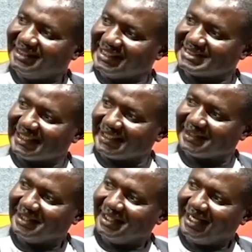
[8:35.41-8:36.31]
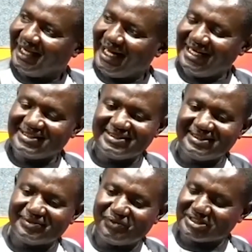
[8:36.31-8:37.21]
Initially. I
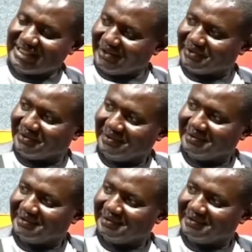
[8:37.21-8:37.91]
think, was that done?